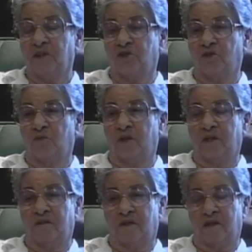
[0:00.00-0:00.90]
So he went
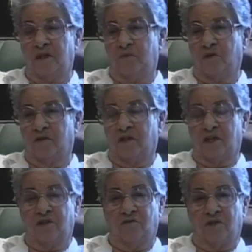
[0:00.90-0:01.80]
in there, and he weren't there too